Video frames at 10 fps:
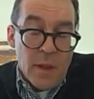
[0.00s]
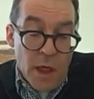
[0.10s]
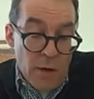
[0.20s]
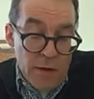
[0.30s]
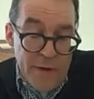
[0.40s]

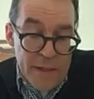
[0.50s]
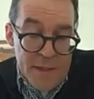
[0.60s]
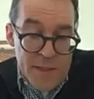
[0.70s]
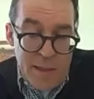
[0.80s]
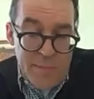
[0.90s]
No, I've had
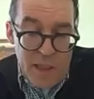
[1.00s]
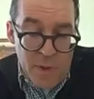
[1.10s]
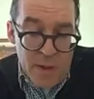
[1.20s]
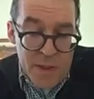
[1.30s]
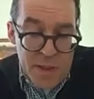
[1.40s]
the same
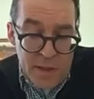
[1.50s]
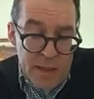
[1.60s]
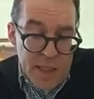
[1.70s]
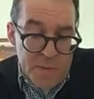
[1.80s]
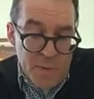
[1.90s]
experience. And
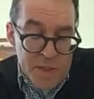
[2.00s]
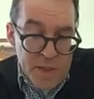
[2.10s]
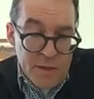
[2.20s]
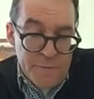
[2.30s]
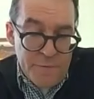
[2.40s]
I suppose
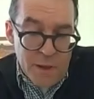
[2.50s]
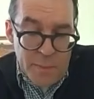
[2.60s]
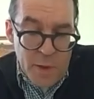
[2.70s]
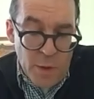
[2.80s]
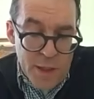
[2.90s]
that the
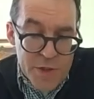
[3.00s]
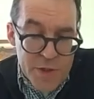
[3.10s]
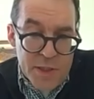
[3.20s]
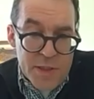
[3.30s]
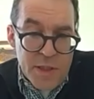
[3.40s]
follow-up
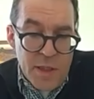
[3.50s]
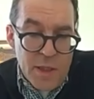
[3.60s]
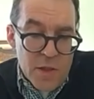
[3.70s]
question is,